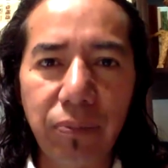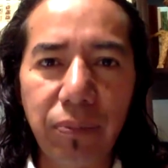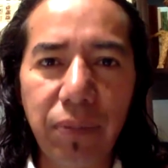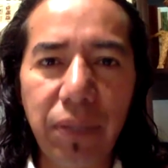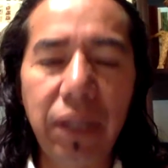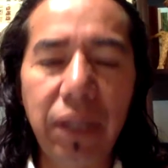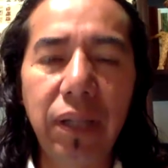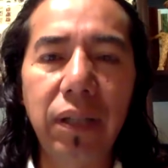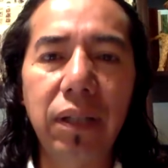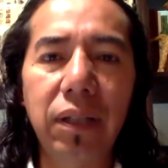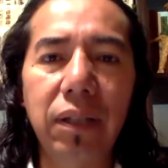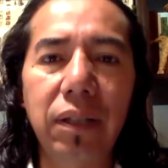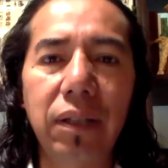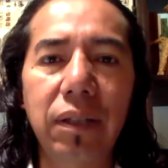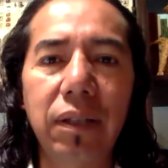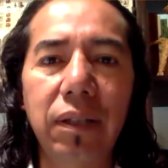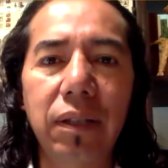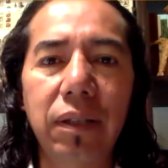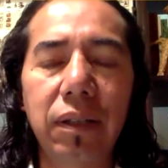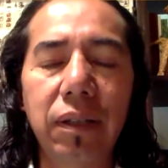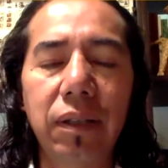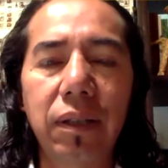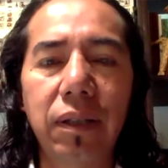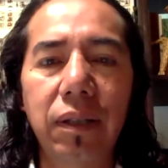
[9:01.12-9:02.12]
being,
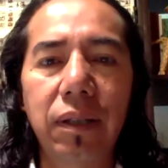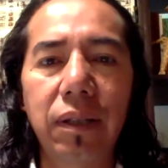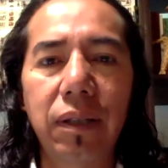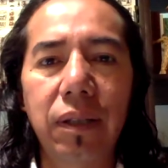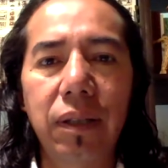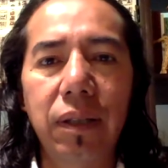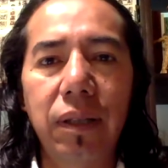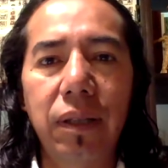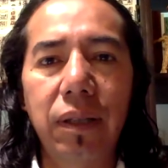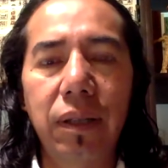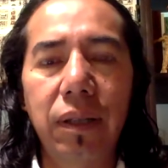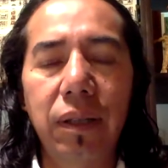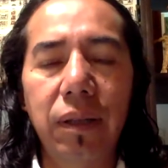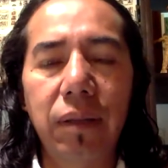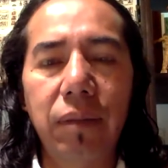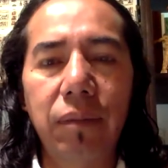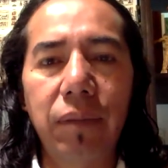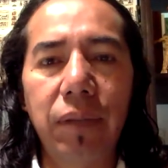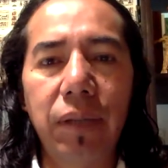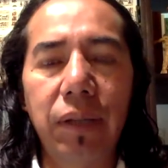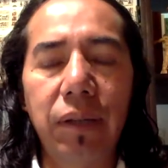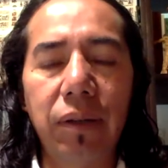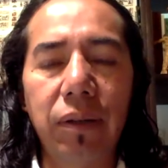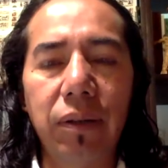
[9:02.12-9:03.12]

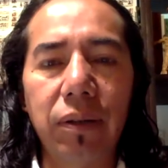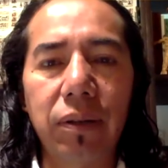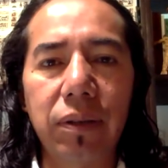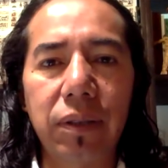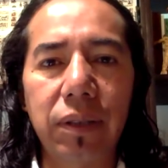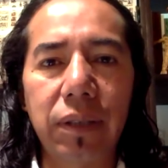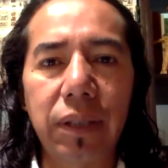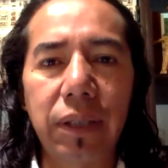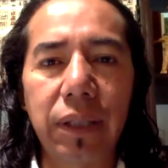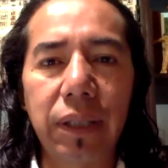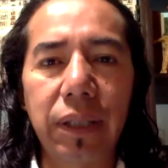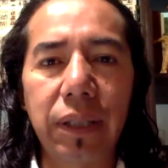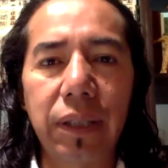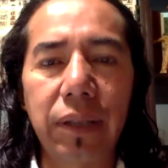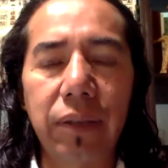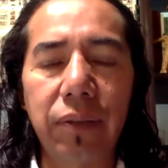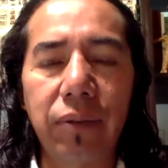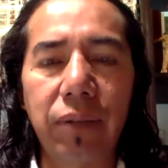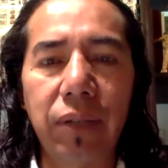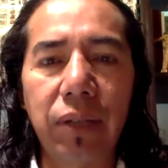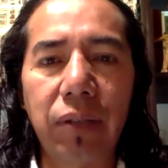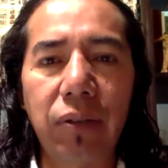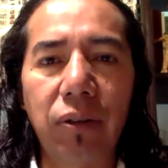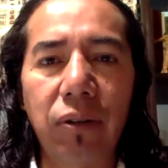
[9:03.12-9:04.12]
because uh,
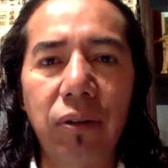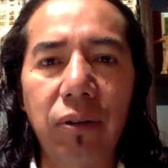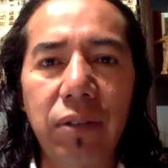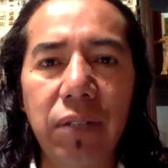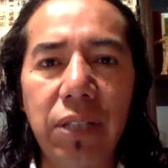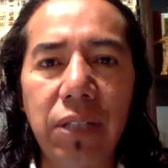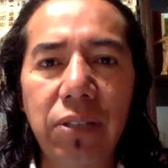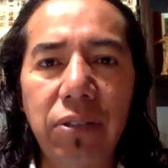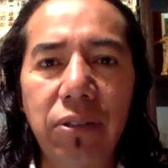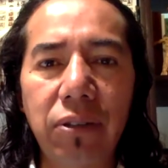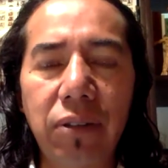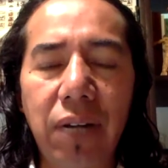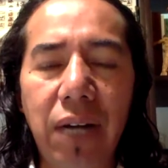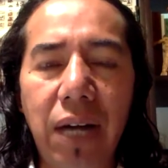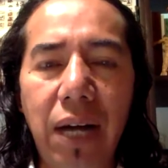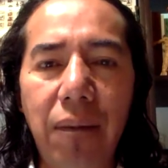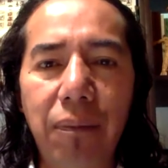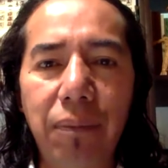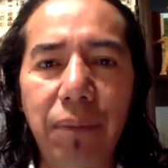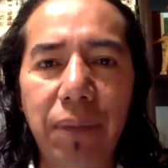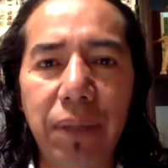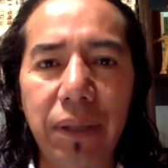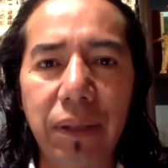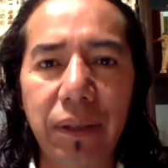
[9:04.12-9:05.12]
when colonization
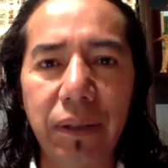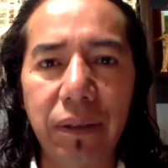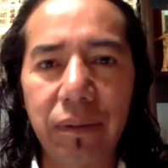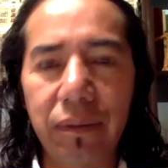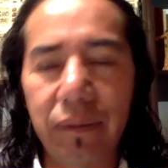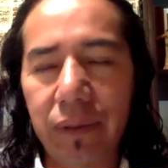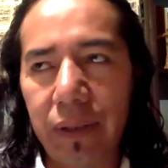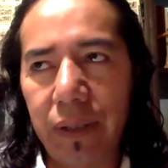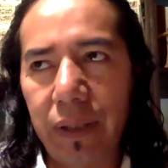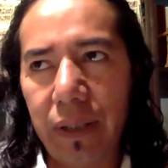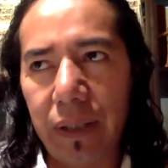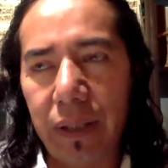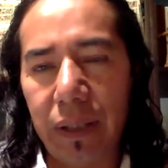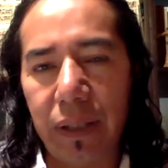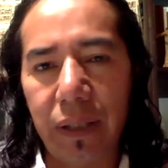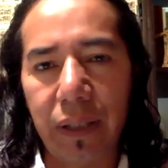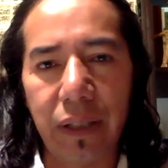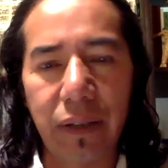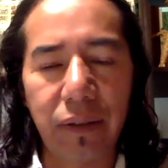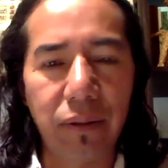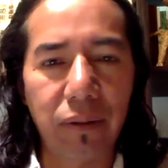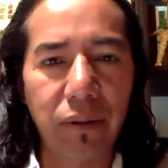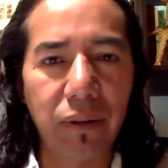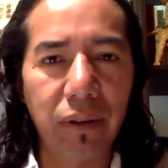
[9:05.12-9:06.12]
happened here in
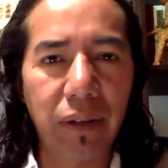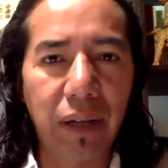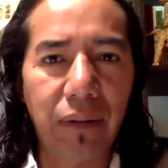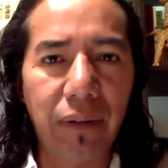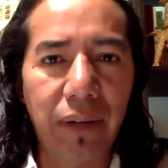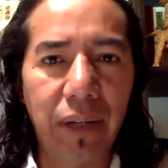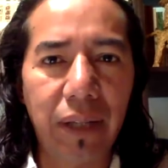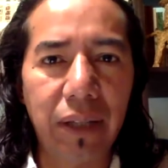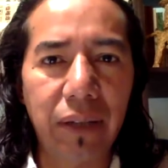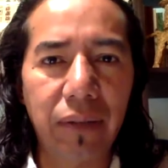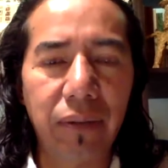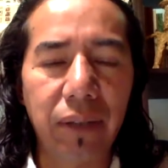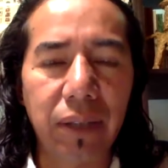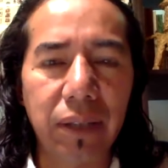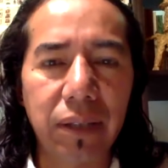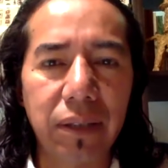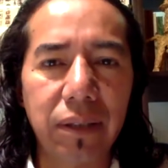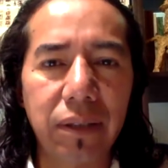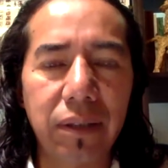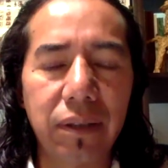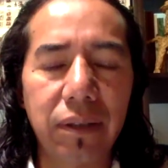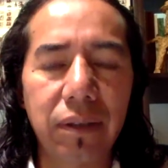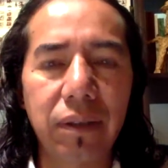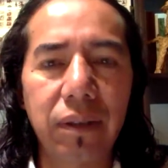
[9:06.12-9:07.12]
the Toluca Valley
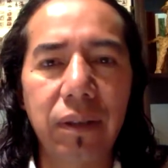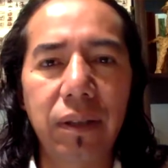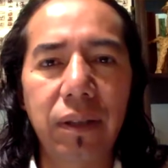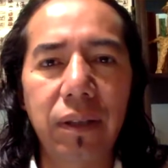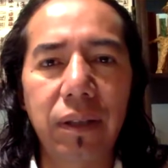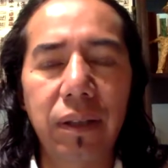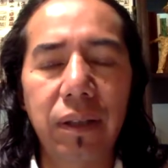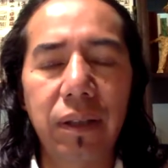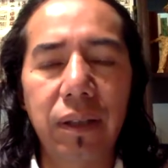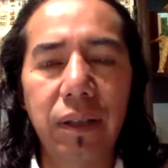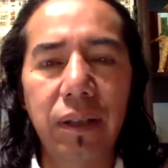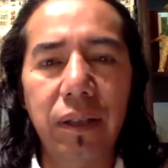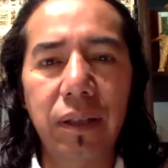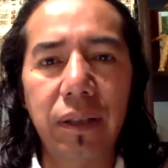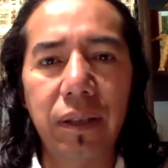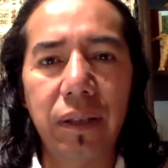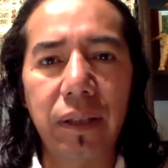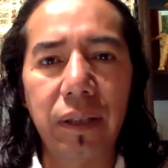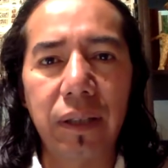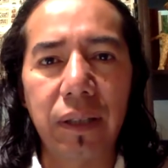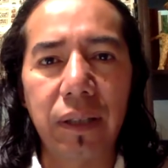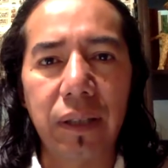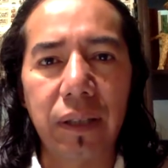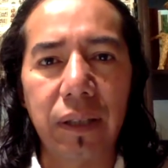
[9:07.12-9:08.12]
was in
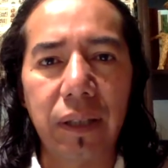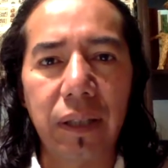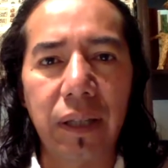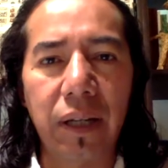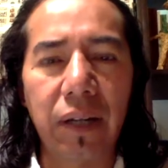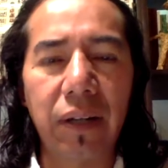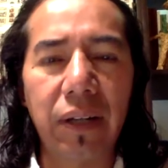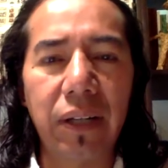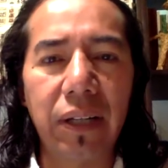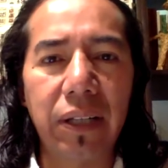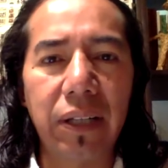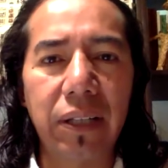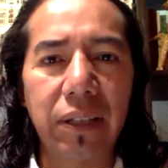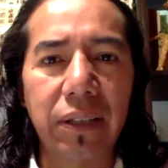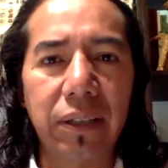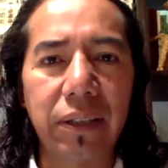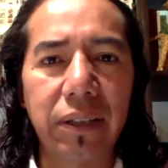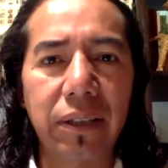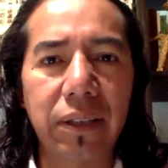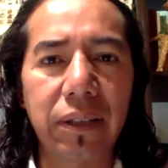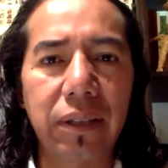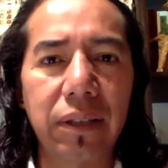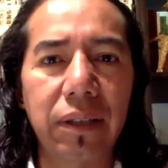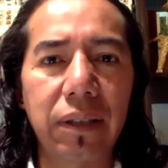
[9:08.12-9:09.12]
the early
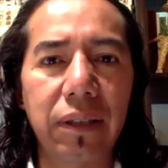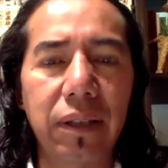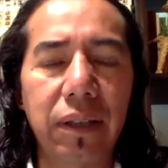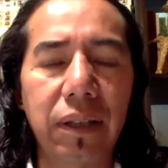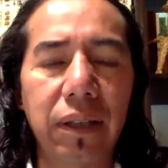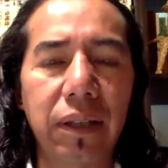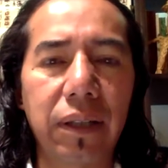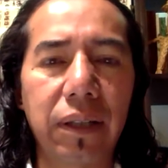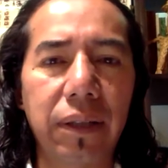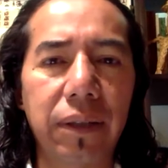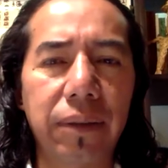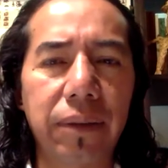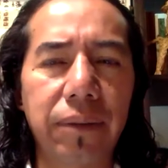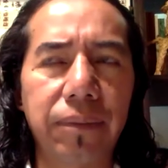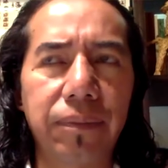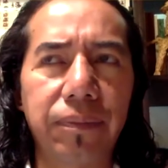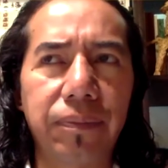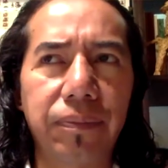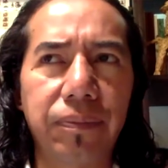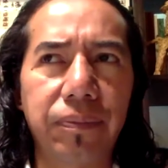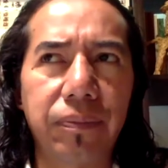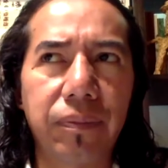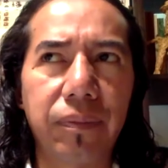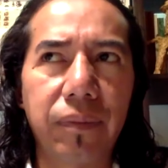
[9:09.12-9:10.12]

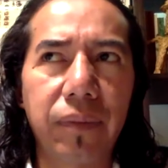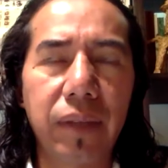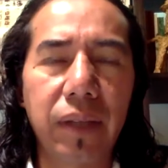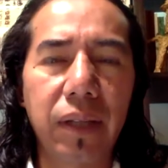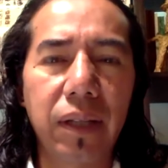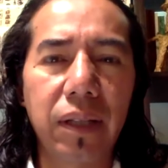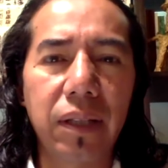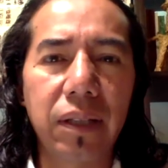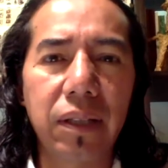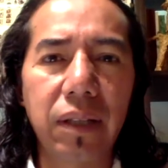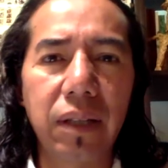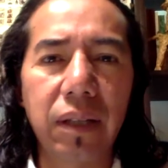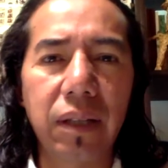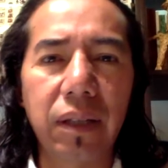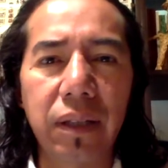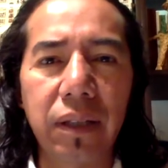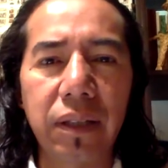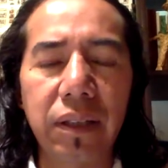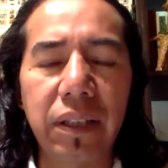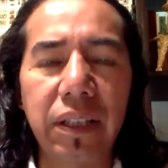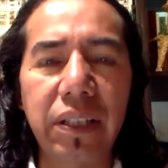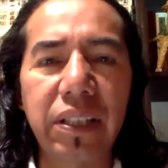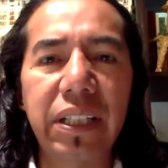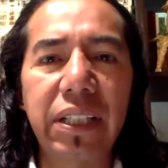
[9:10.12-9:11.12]
um,
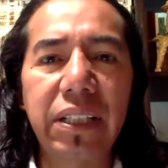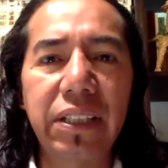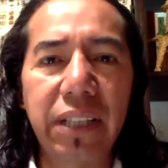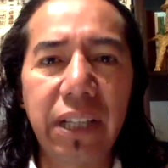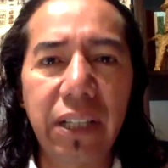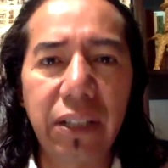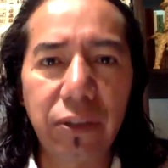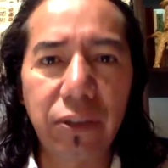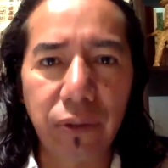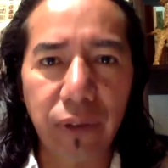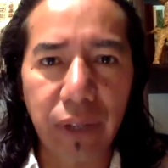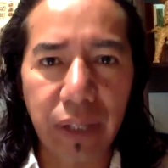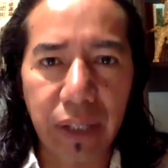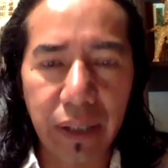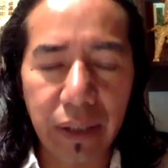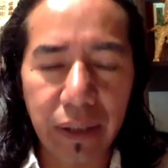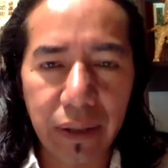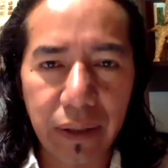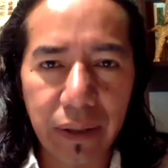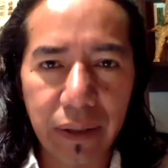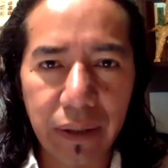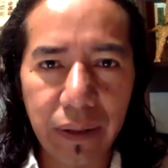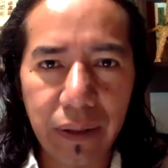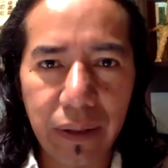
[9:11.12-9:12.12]
sixteenth century.
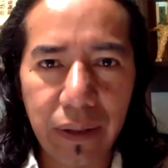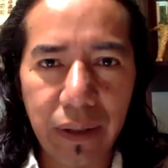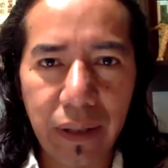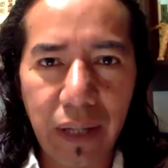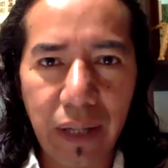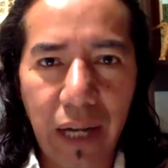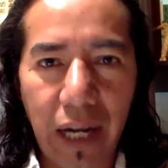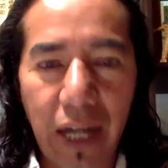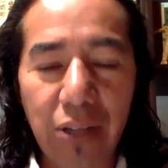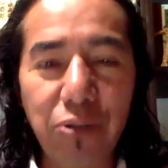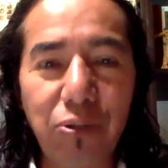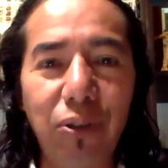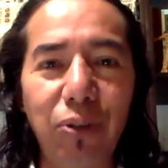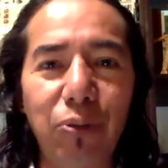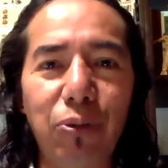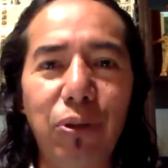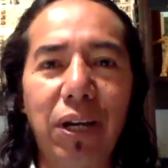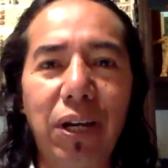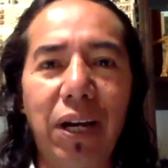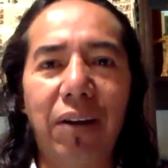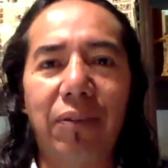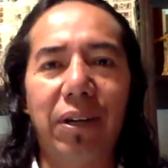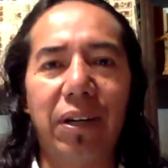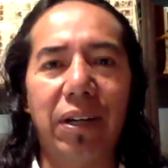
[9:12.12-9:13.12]
Actually, we
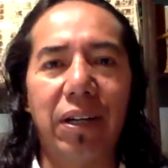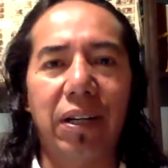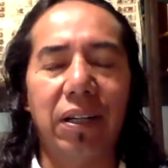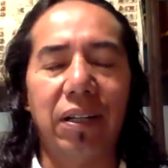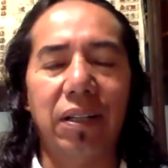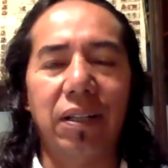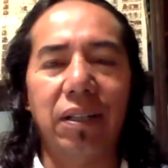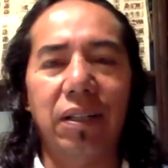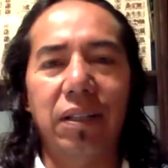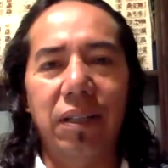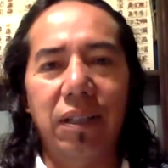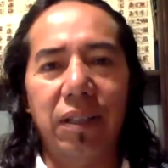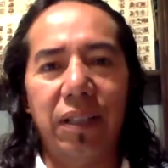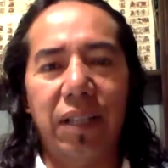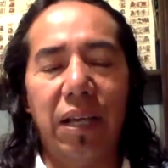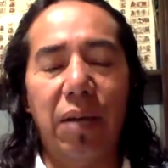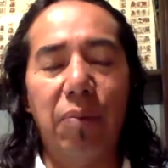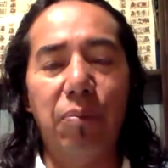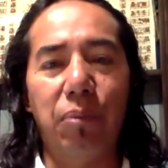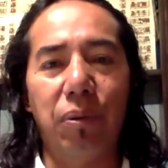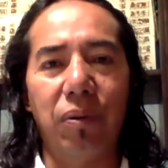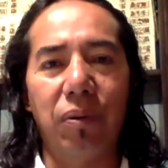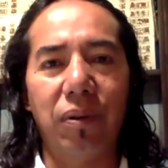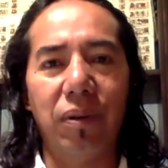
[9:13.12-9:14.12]
have a
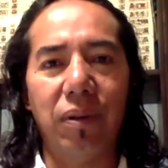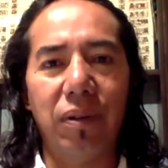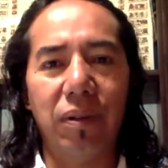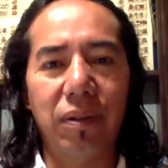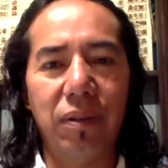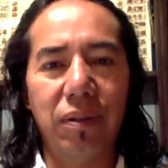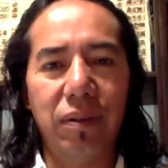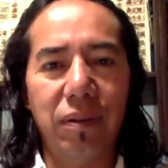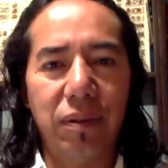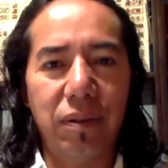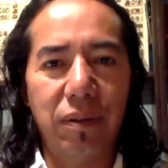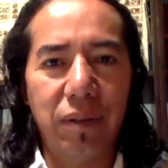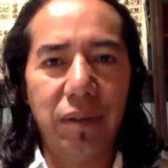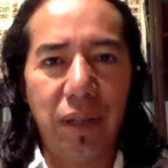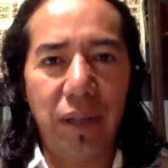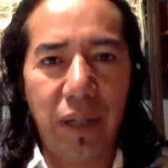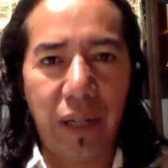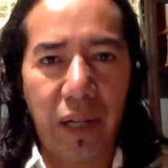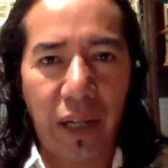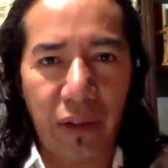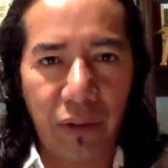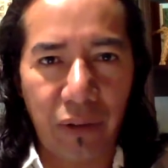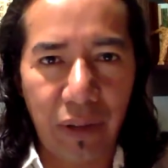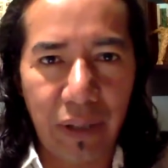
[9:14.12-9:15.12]
temple,
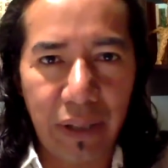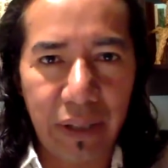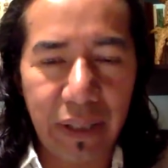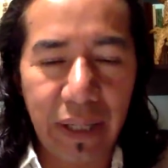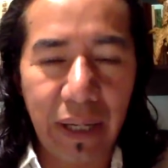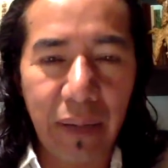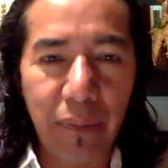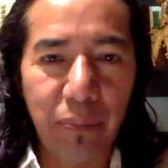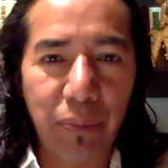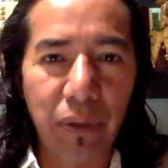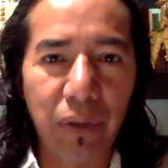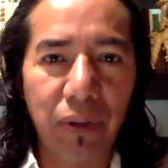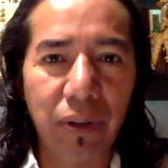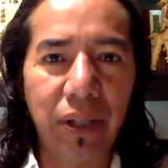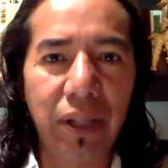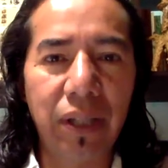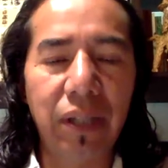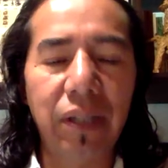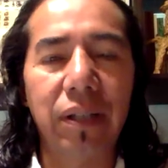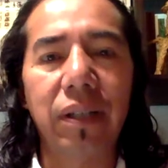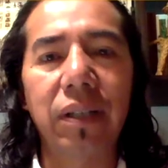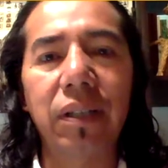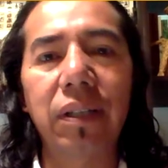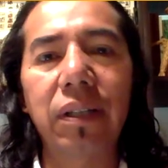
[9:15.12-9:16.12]
Catholic temple
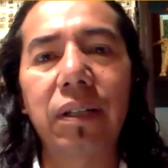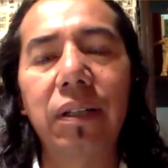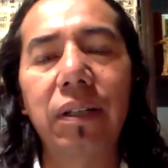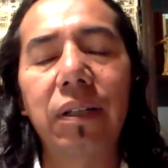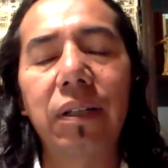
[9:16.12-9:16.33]
here,